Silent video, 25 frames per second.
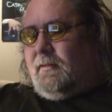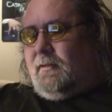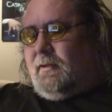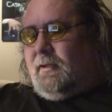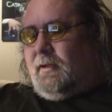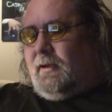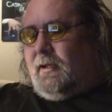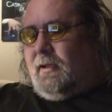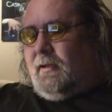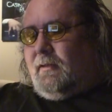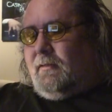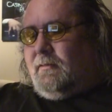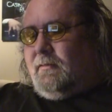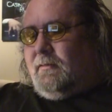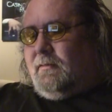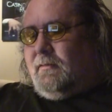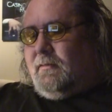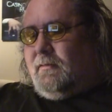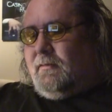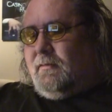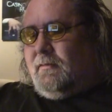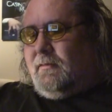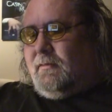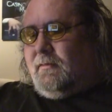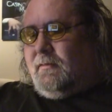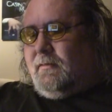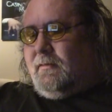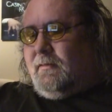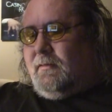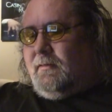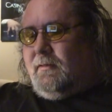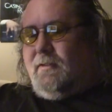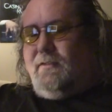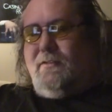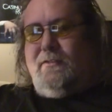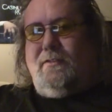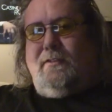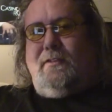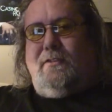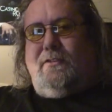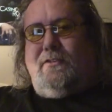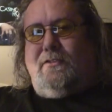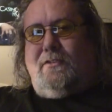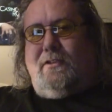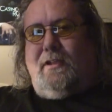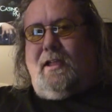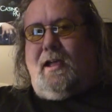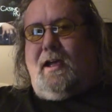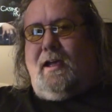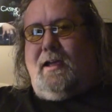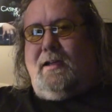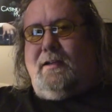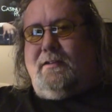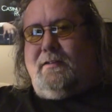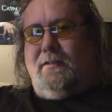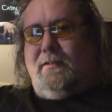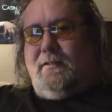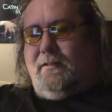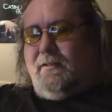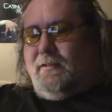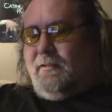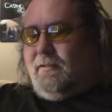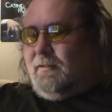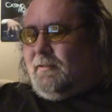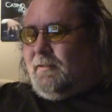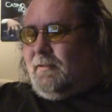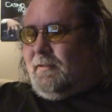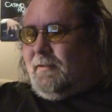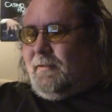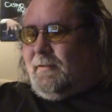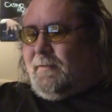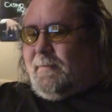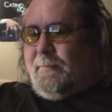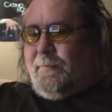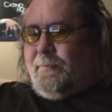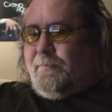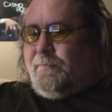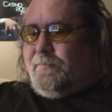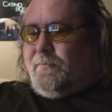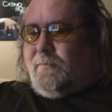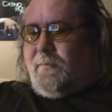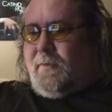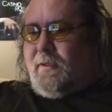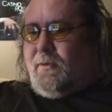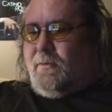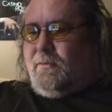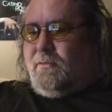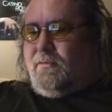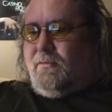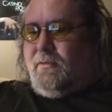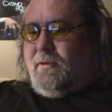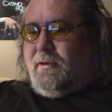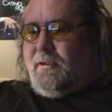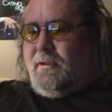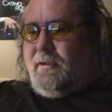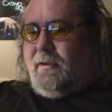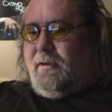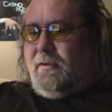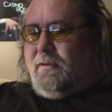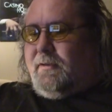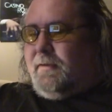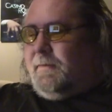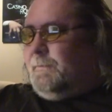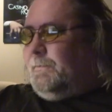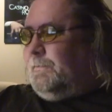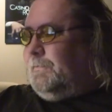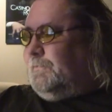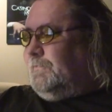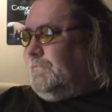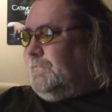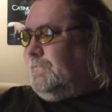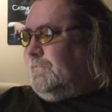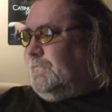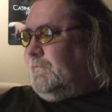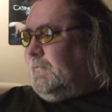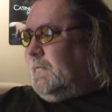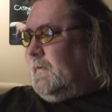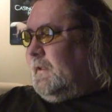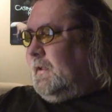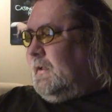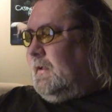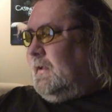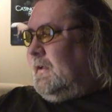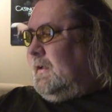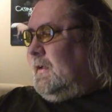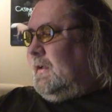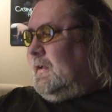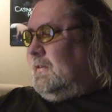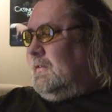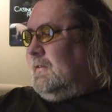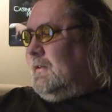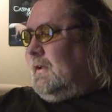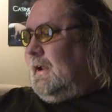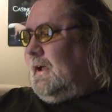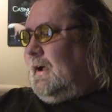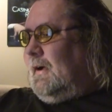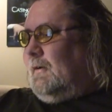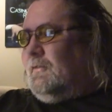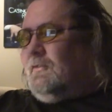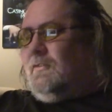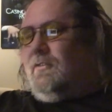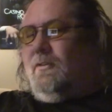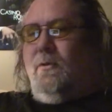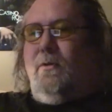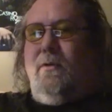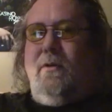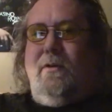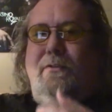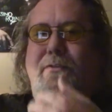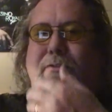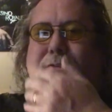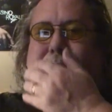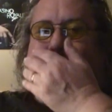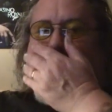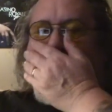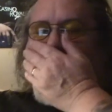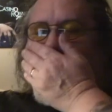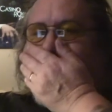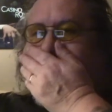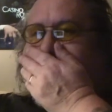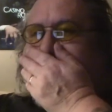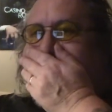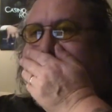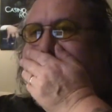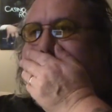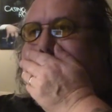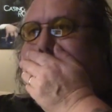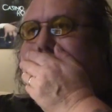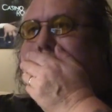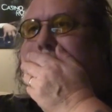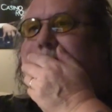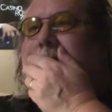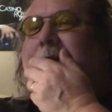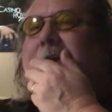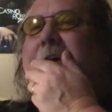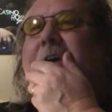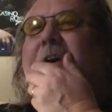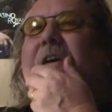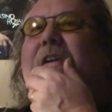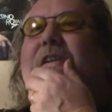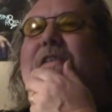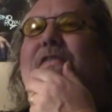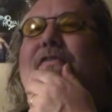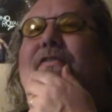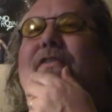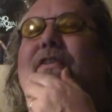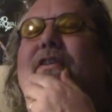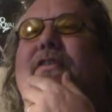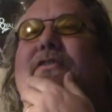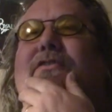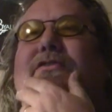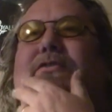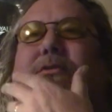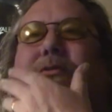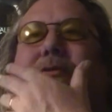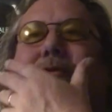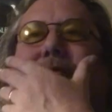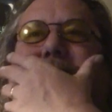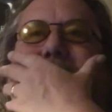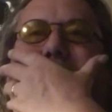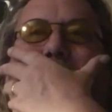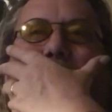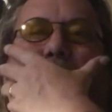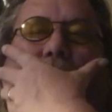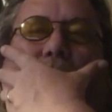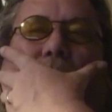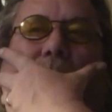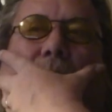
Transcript: you know. Listen to Slade, It was really good. So that was sort of, I don't know, the first sort of,